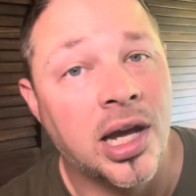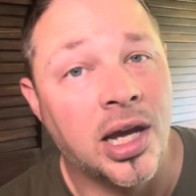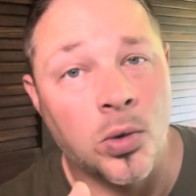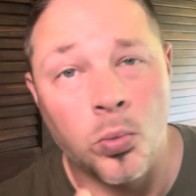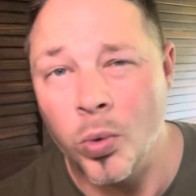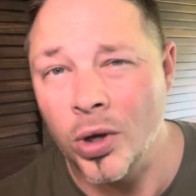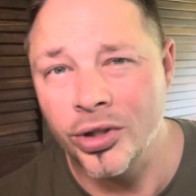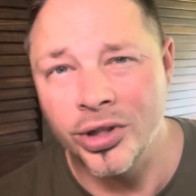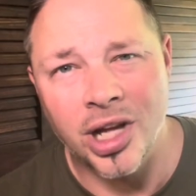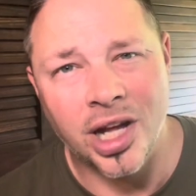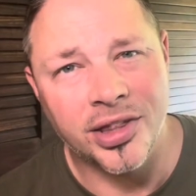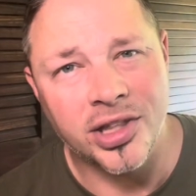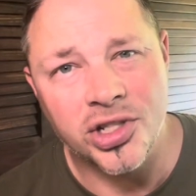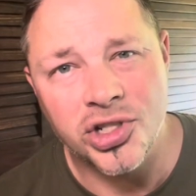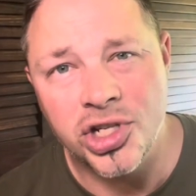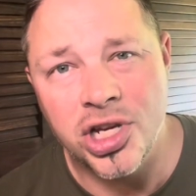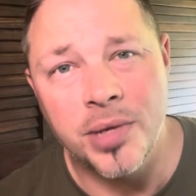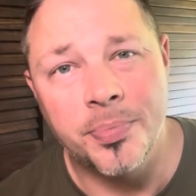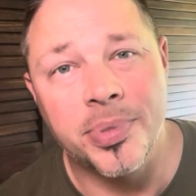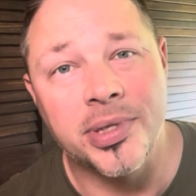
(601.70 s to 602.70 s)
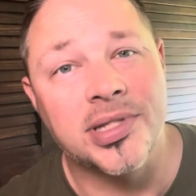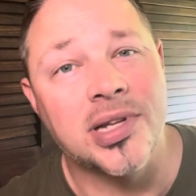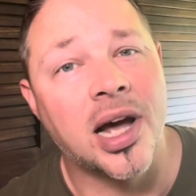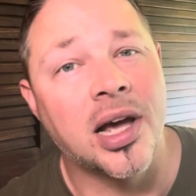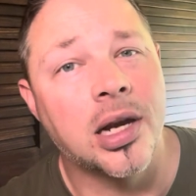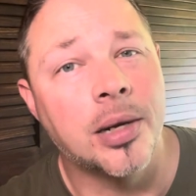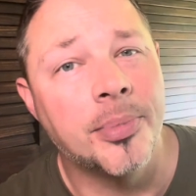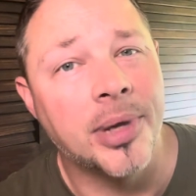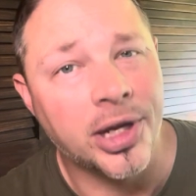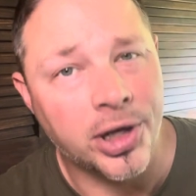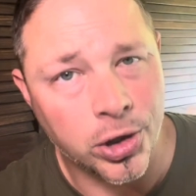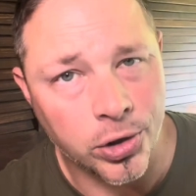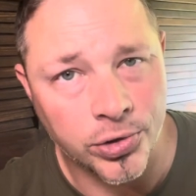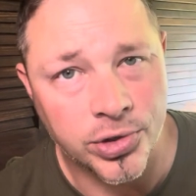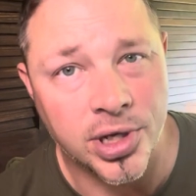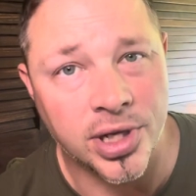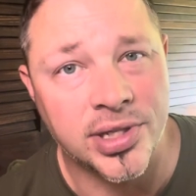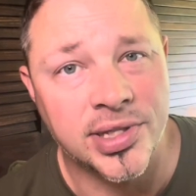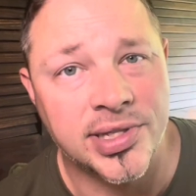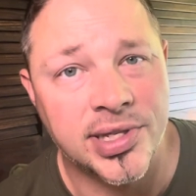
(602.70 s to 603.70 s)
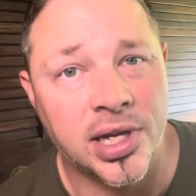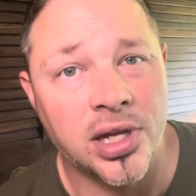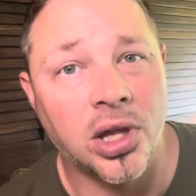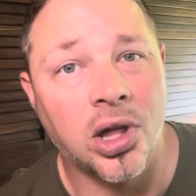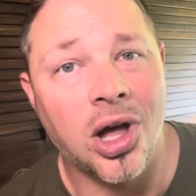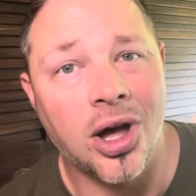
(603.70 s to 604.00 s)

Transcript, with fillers: and while not the cheapest item, it goes on sale